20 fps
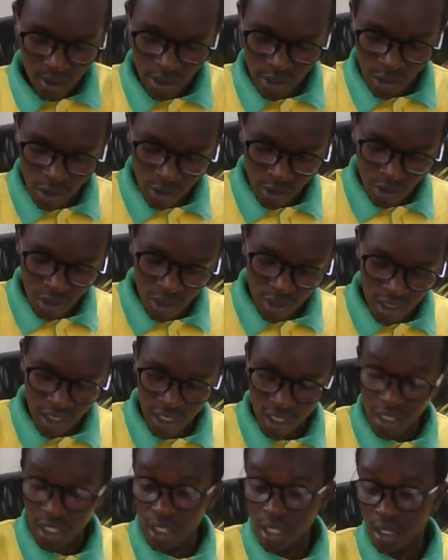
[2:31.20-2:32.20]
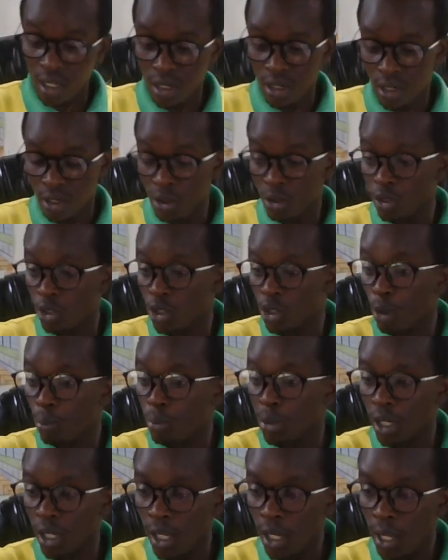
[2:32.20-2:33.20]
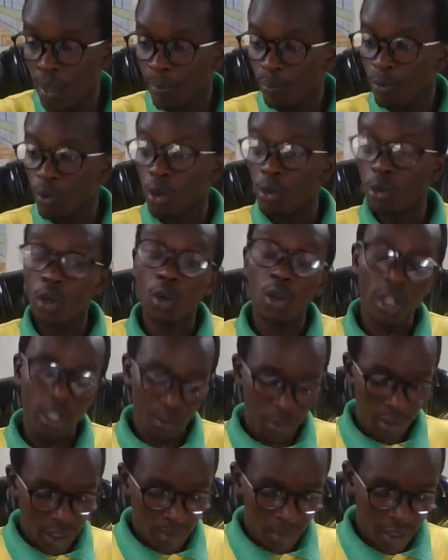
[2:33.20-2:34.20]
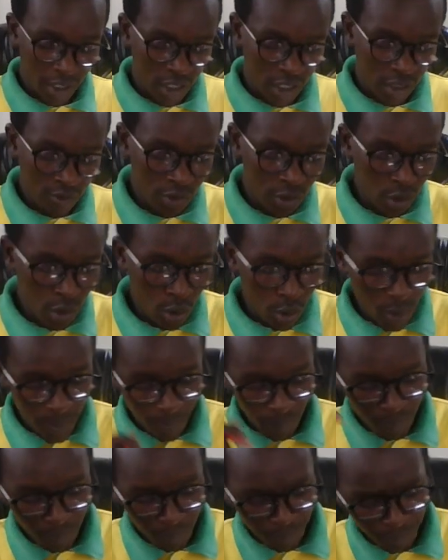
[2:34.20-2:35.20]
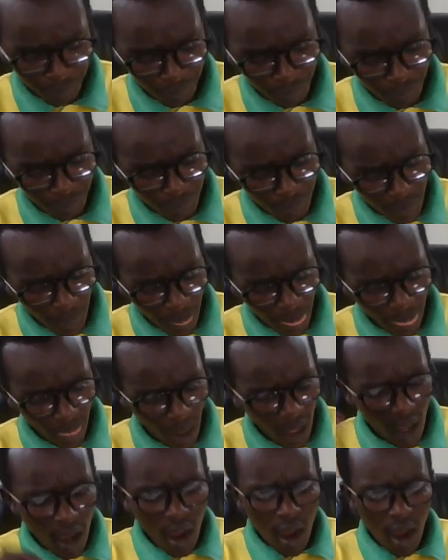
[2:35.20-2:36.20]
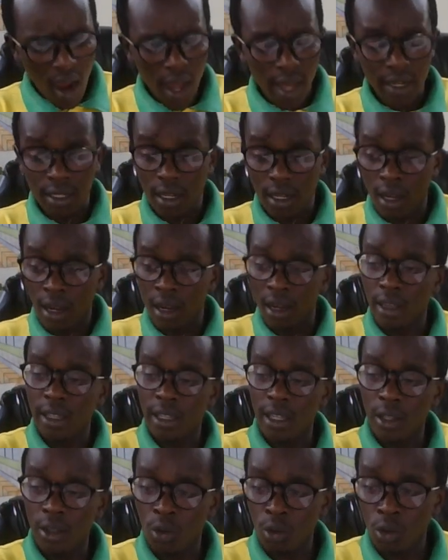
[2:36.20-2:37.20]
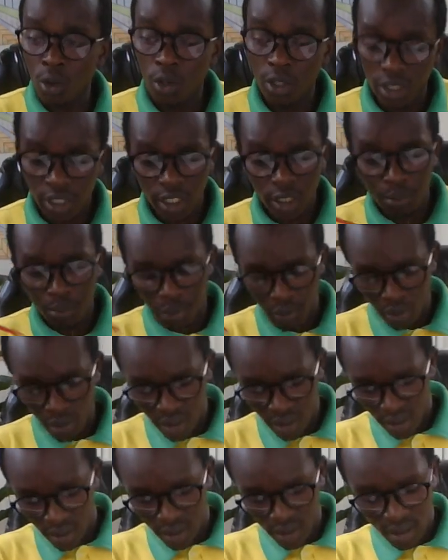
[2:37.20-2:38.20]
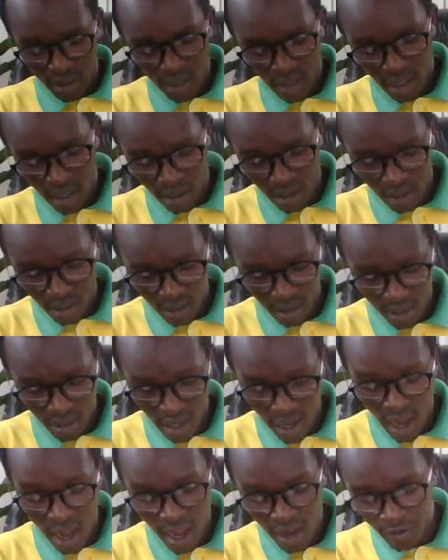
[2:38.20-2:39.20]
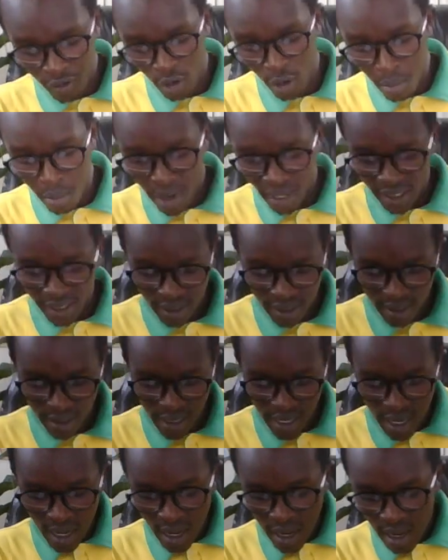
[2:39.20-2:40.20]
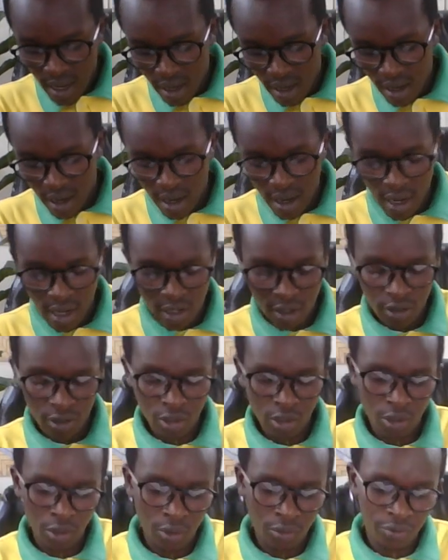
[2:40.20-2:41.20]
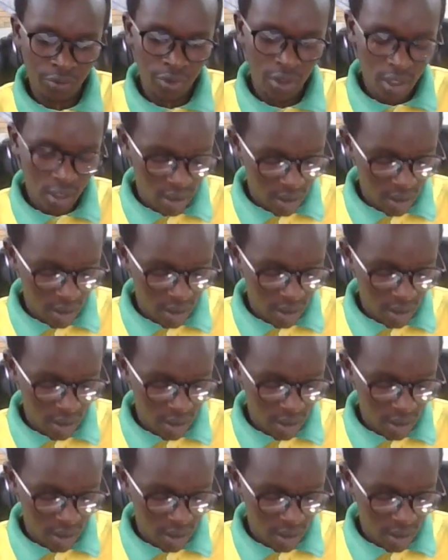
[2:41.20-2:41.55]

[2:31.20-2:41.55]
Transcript: introduce another good topic. We call it perspective drawing. And throughout this process, I have conducted a lot of